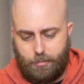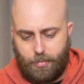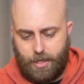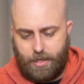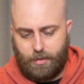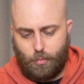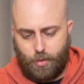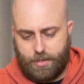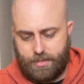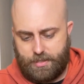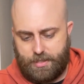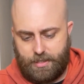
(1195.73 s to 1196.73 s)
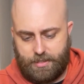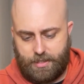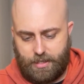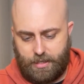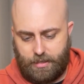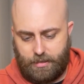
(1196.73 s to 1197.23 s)
But once it starts
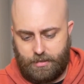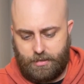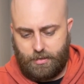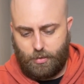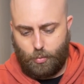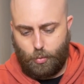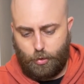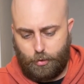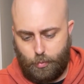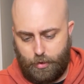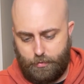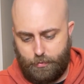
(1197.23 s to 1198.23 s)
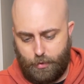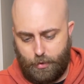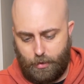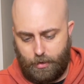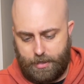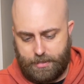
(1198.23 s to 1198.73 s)
getting watered with
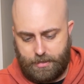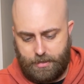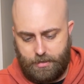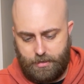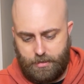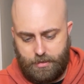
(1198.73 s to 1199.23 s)
fertilizer,